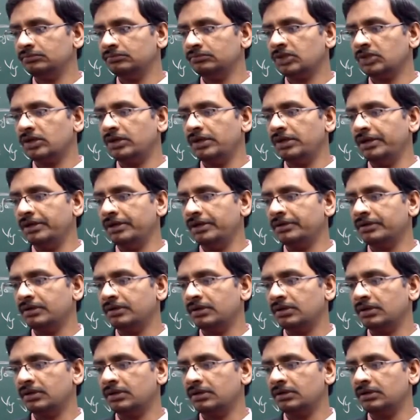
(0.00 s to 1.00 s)
Got it?
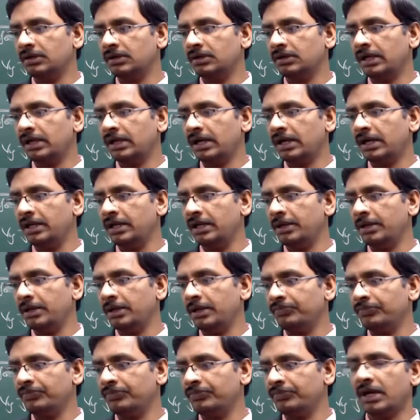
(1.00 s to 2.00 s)
Currently,
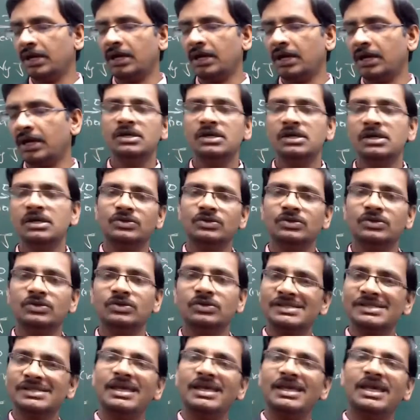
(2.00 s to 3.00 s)
yeah. So this is the
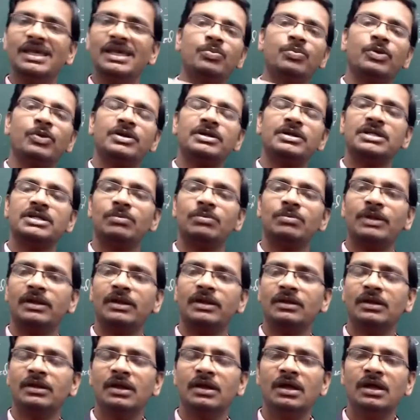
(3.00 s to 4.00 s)
equipotential plane.
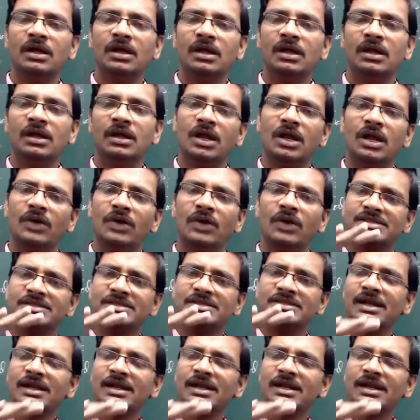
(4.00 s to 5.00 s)
Now
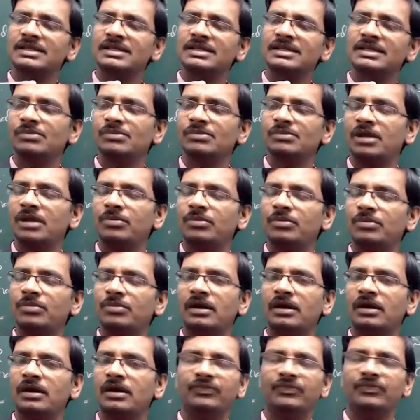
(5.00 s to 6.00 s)
exactly in the similar
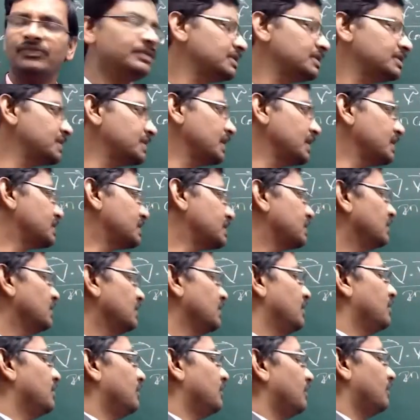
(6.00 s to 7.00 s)
manner, this is
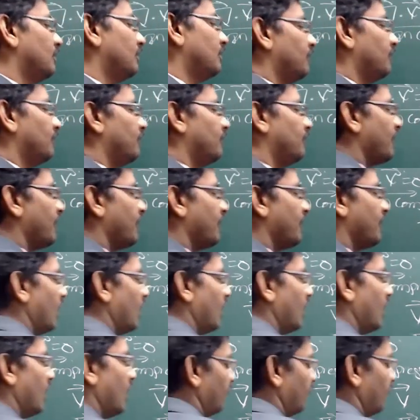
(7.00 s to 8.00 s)
phi
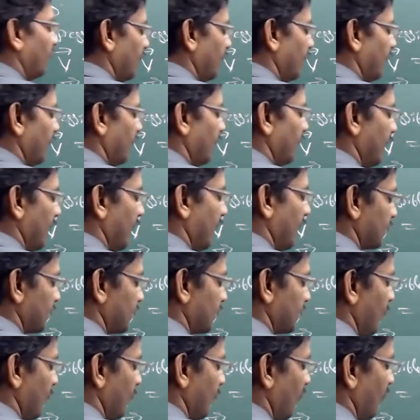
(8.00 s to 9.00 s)
of x
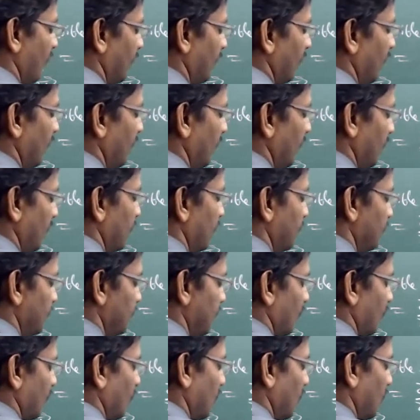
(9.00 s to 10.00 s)
comma y is
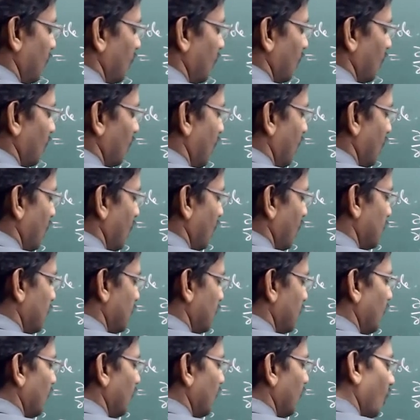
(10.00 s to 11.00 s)
equal to
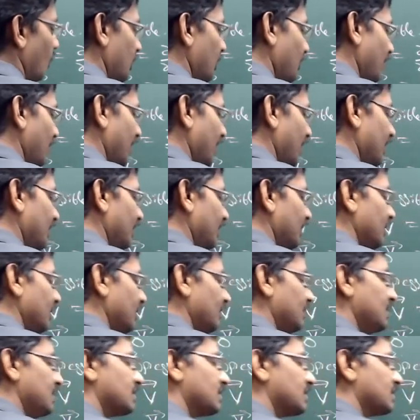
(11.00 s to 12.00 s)
constant. We mean
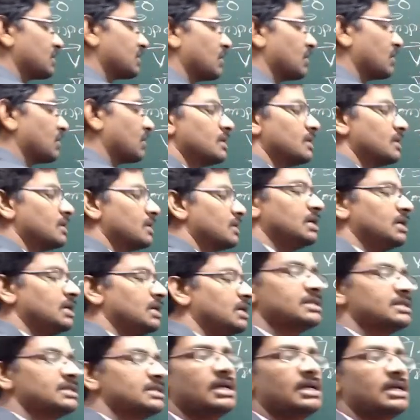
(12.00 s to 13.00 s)
this constant is
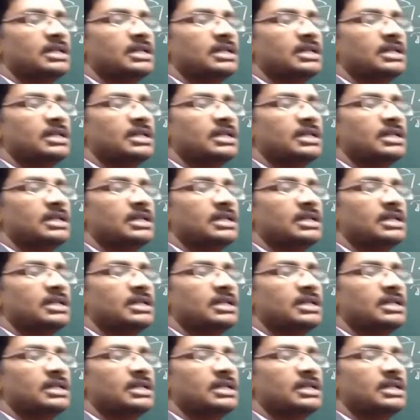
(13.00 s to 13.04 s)
nothing